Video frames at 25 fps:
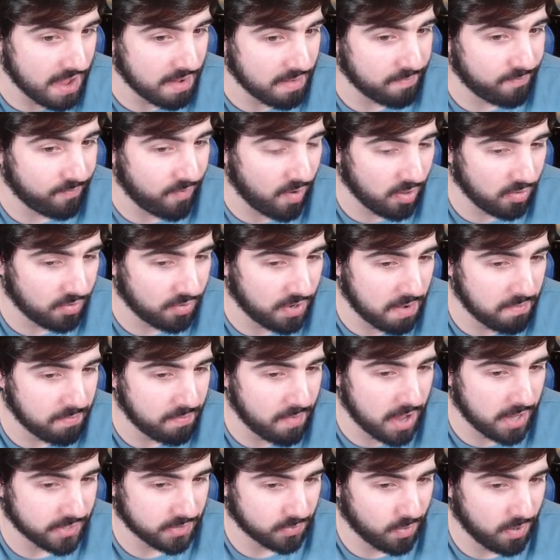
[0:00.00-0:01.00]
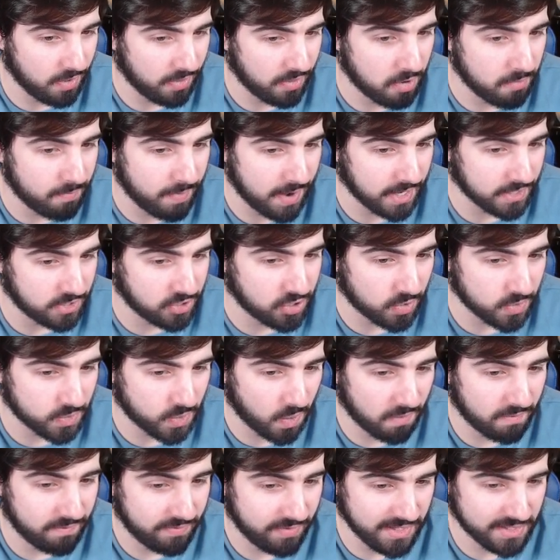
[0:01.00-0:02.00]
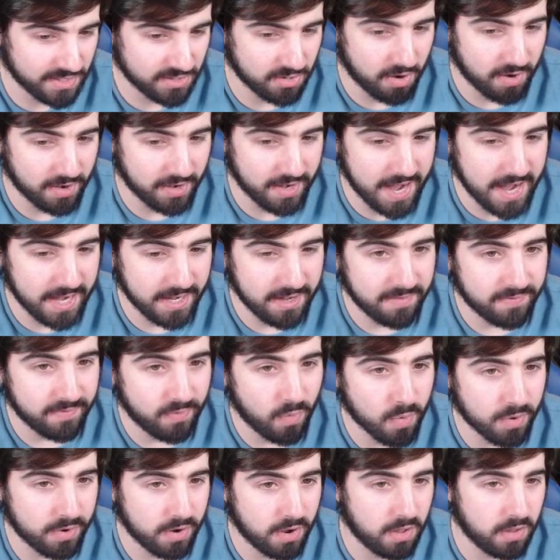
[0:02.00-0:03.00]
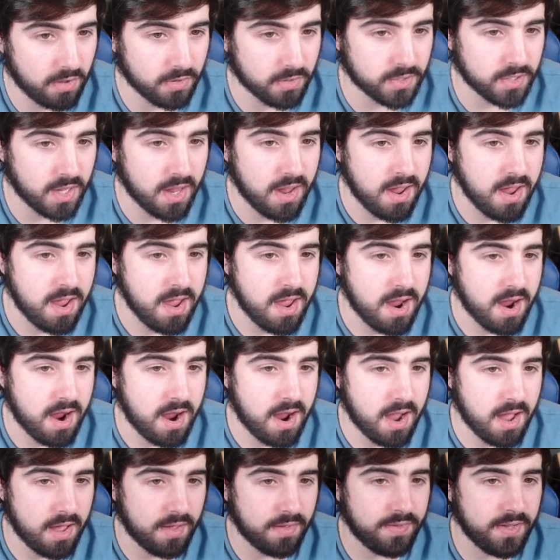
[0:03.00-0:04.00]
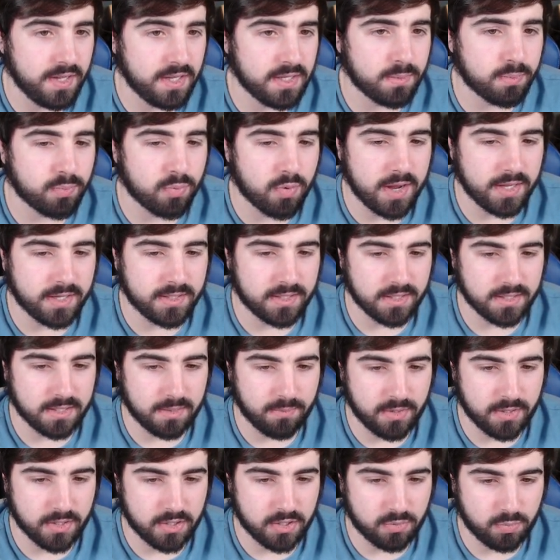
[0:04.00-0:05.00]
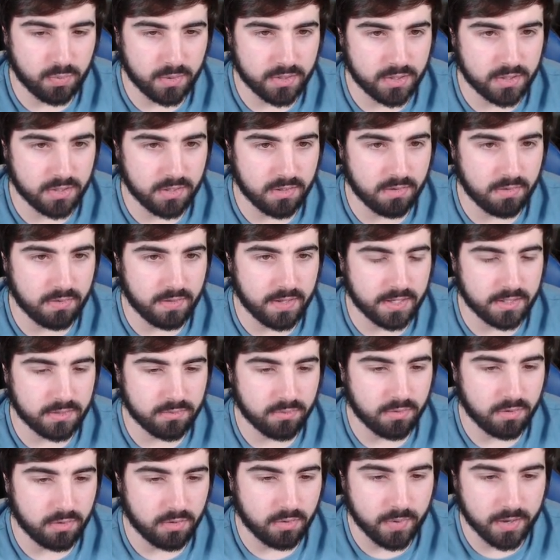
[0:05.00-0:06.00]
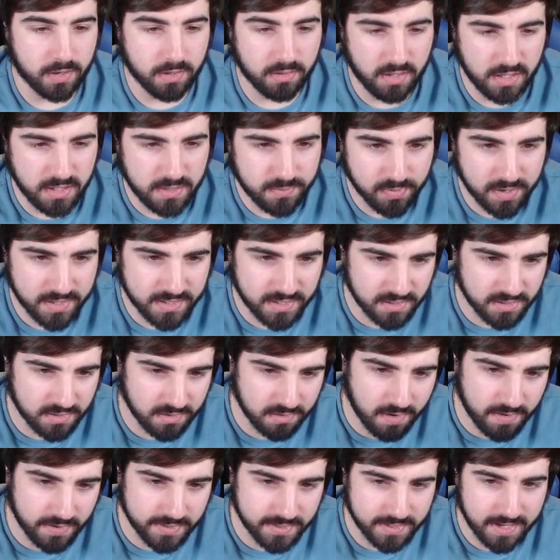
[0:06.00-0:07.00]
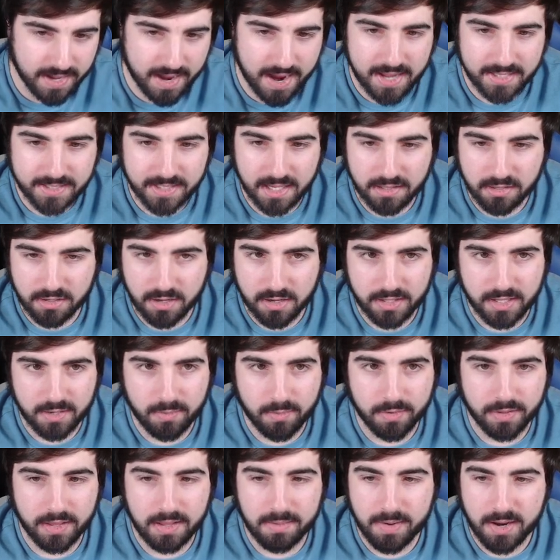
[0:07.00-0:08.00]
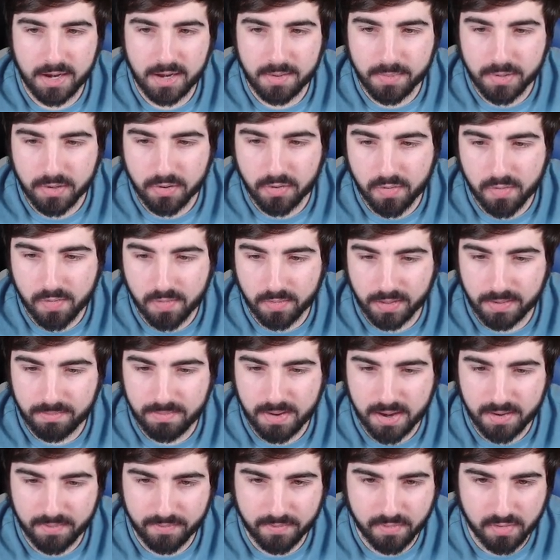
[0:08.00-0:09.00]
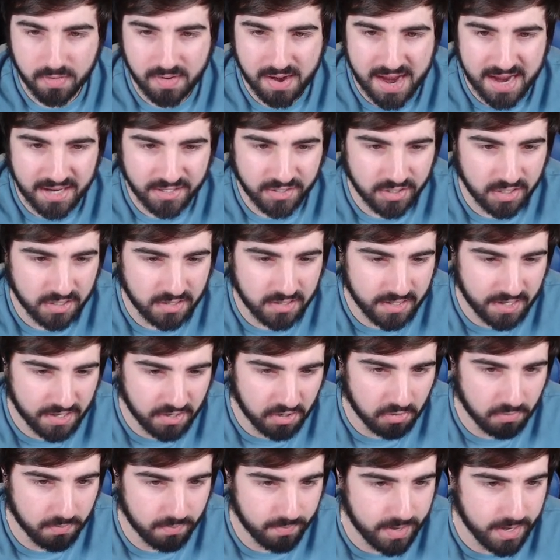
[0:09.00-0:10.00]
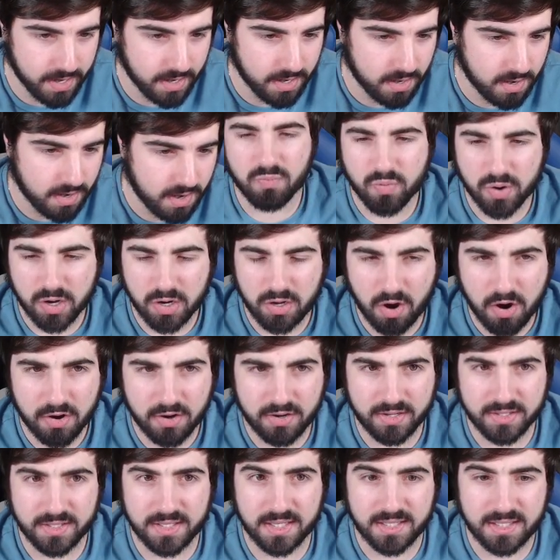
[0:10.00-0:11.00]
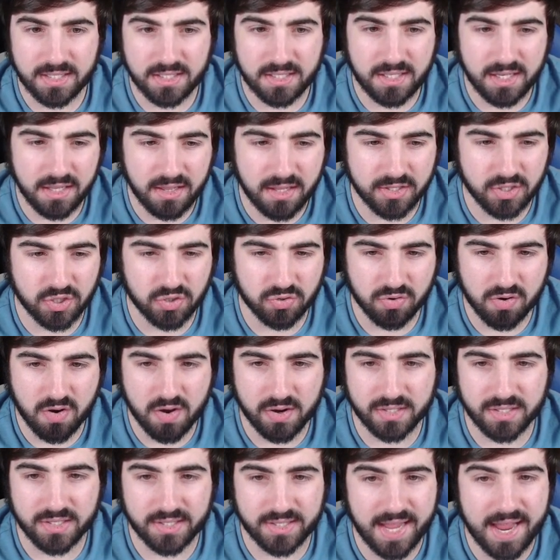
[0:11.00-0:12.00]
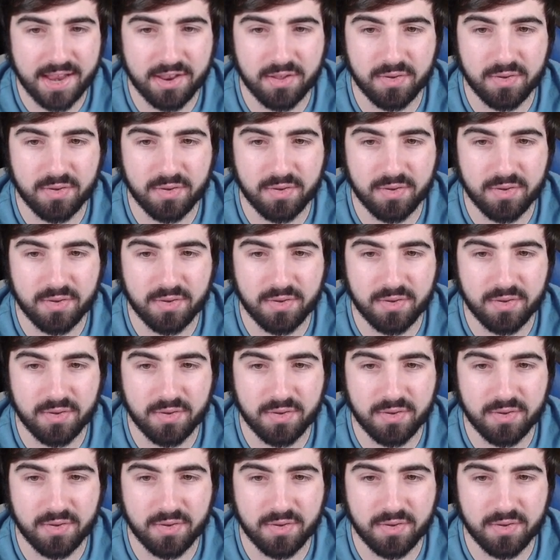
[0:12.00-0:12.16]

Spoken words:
Followed up as well though by a Charizard V-Star at $84. These prices, let me just switch this real quick. These prices are not as high as I thought they were. They might have crashed a little bit. Regardless, it's still a strong set.